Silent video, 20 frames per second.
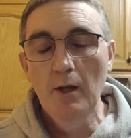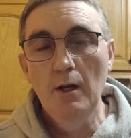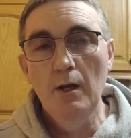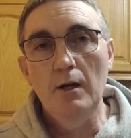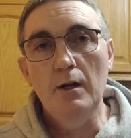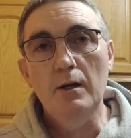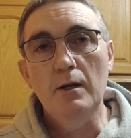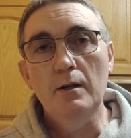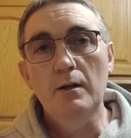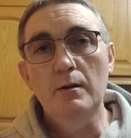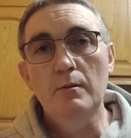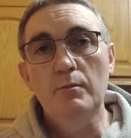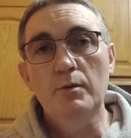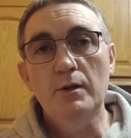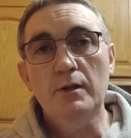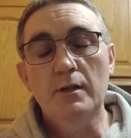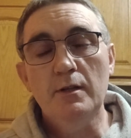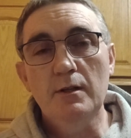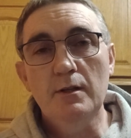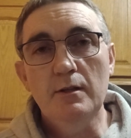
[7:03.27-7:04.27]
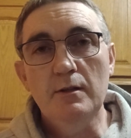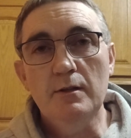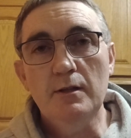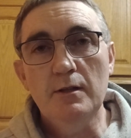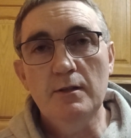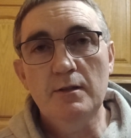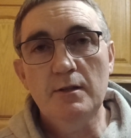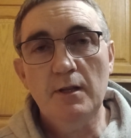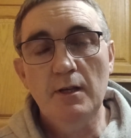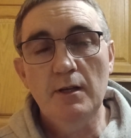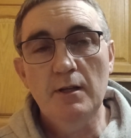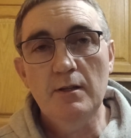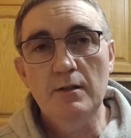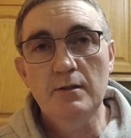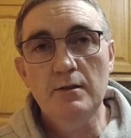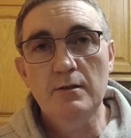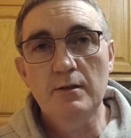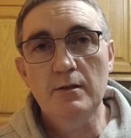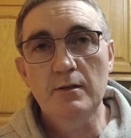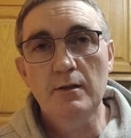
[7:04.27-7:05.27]
But in this
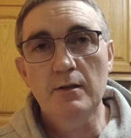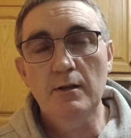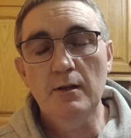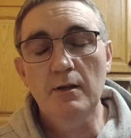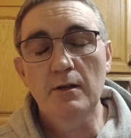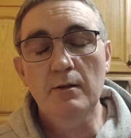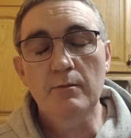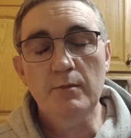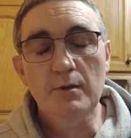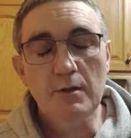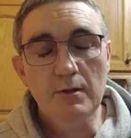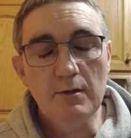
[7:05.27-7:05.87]
case, I'm